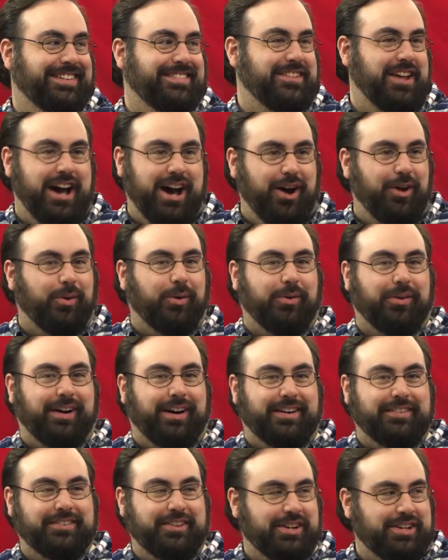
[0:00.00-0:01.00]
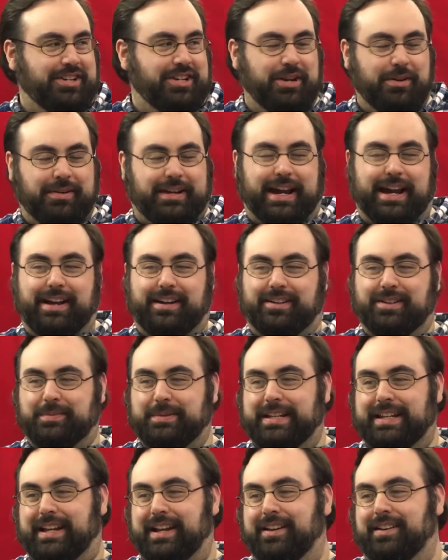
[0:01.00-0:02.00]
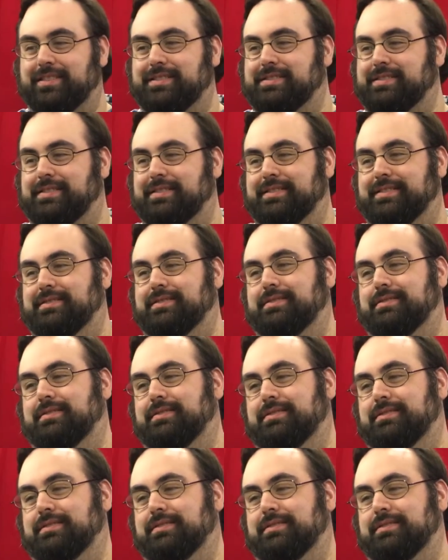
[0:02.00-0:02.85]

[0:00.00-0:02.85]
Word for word: if I hadn't no, seen all those, no, you don't care. Nobody cares.